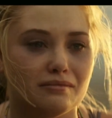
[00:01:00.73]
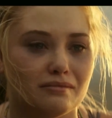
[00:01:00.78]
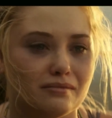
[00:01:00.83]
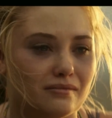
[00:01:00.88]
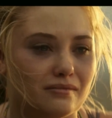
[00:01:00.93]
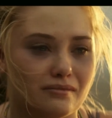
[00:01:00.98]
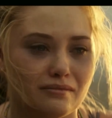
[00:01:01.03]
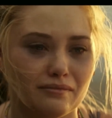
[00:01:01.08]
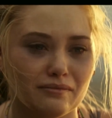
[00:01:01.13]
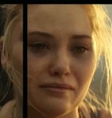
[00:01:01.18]

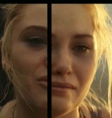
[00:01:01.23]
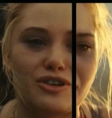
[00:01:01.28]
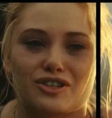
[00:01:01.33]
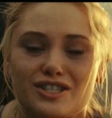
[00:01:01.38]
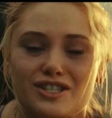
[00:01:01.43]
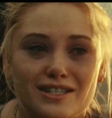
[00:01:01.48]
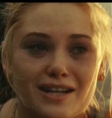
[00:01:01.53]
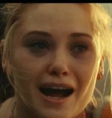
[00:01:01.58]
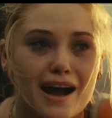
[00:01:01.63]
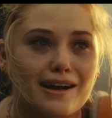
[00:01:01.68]
Now we're
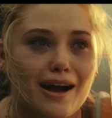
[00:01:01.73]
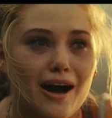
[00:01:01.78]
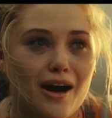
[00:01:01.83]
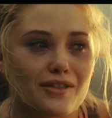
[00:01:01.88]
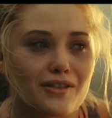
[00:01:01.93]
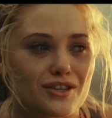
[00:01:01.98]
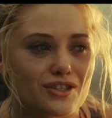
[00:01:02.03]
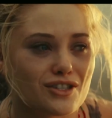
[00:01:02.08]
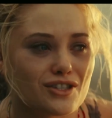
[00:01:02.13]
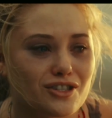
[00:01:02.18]
stuck on
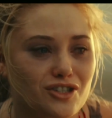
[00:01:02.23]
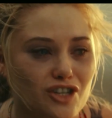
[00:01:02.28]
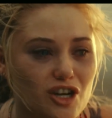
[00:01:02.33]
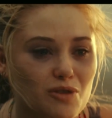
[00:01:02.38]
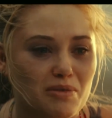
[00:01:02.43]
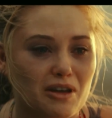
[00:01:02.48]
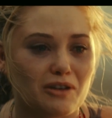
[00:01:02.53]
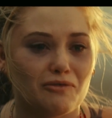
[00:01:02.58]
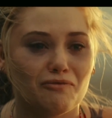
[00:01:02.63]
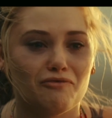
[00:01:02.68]
this
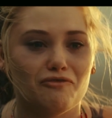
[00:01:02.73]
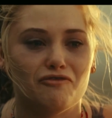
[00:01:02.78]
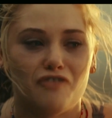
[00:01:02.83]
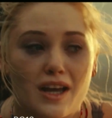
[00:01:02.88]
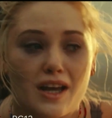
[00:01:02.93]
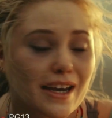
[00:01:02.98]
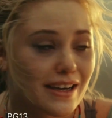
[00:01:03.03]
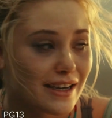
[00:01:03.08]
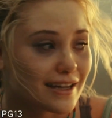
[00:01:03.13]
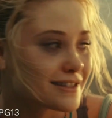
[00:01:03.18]
stupid
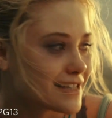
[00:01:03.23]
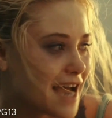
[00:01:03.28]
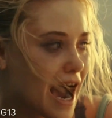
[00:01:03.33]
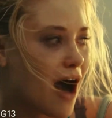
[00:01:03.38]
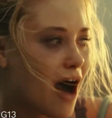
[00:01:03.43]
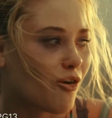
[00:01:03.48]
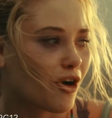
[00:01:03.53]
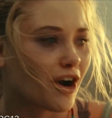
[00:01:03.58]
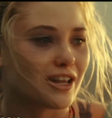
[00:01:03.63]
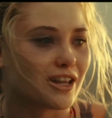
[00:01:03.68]
freaking
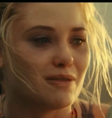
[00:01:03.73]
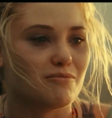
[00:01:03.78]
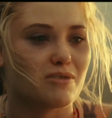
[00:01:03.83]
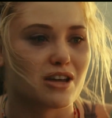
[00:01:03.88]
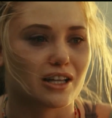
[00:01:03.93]
tower in the middle